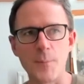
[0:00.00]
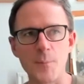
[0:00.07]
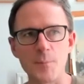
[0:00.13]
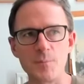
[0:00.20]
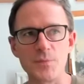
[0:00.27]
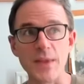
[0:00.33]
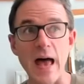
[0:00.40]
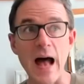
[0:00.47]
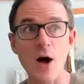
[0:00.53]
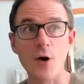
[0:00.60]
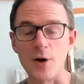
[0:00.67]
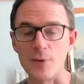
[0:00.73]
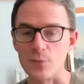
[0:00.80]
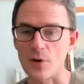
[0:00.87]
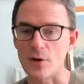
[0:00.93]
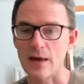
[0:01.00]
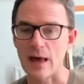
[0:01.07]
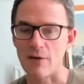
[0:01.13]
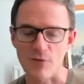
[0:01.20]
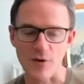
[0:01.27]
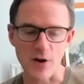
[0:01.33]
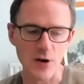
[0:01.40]
Now I
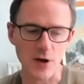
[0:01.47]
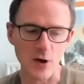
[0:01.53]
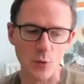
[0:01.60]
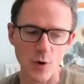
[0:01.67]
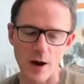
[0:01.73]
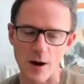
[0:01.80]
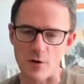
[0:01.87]
get very aware